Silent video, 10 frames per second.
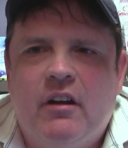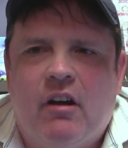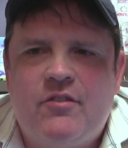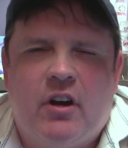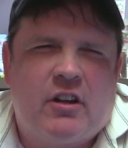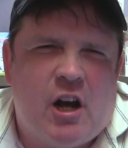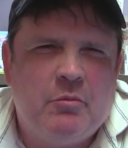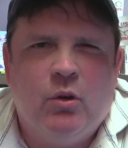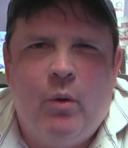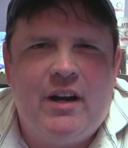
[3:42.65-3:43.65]
I've done a
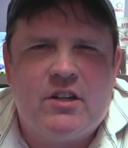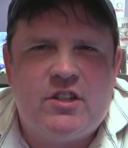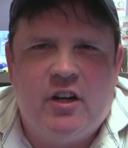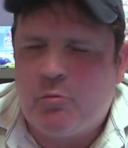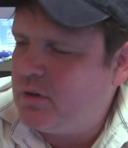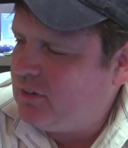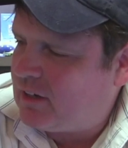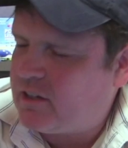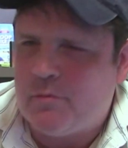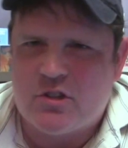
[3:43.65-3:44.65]
couple of weddings here, but a lot
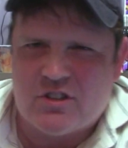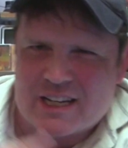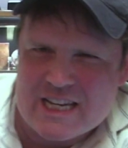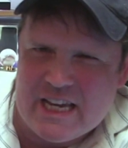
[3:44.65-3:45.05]
of times it's like,